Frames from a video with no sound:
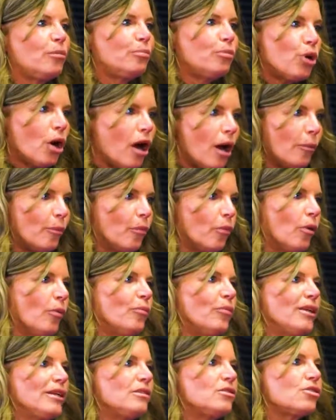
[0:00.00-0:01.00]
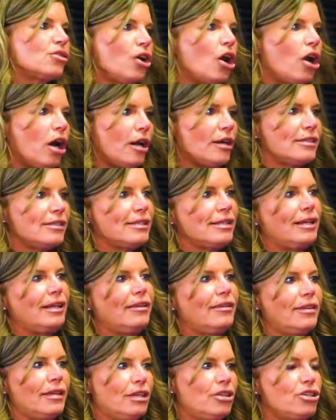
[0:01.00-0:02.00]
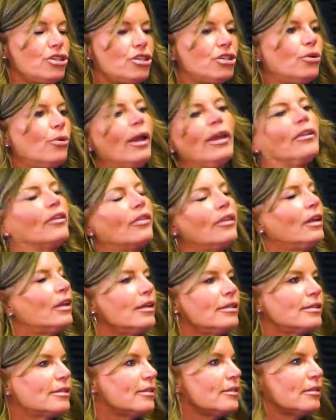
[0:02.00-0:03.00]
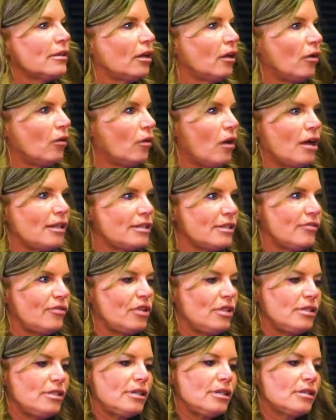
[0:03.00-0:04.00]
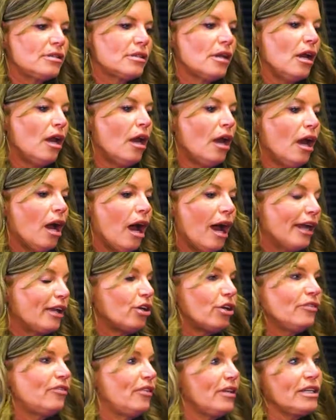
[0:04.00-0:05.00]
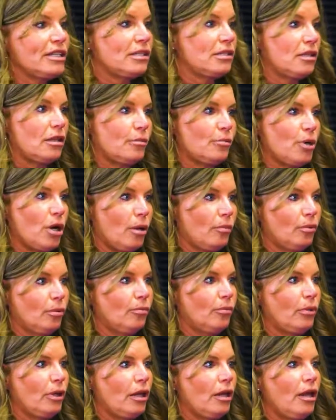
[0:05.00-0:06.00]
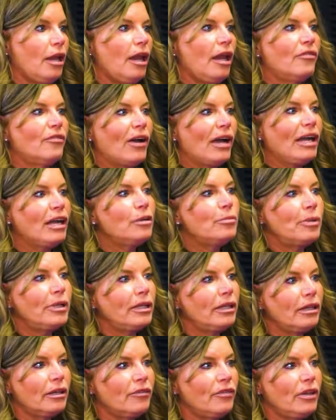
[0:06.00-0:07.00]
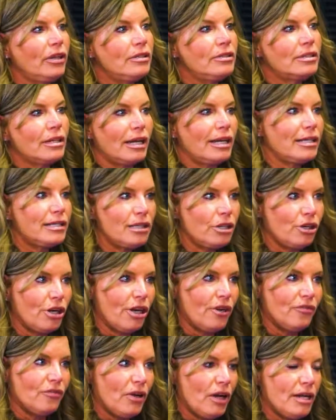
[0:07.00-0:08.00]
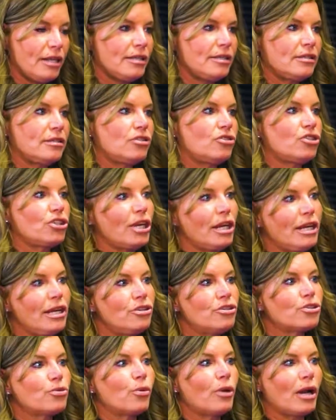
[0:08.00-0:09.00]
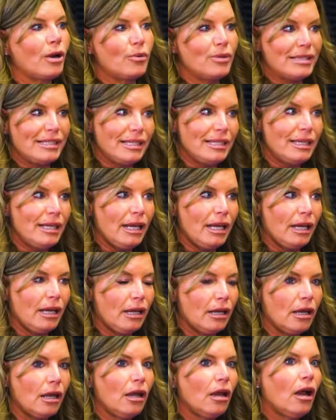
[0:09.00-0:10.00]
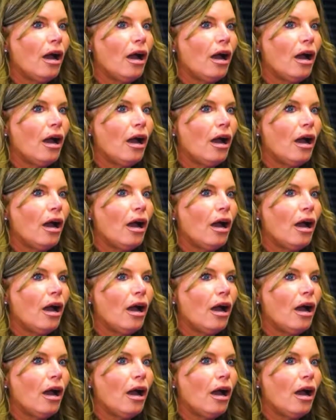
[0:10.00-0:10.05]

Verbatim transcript: the problem that's causing the issue. And the thing is, is that lots of these things, I could have fixed the problem. If I had been given dietary advice to change what I was eating,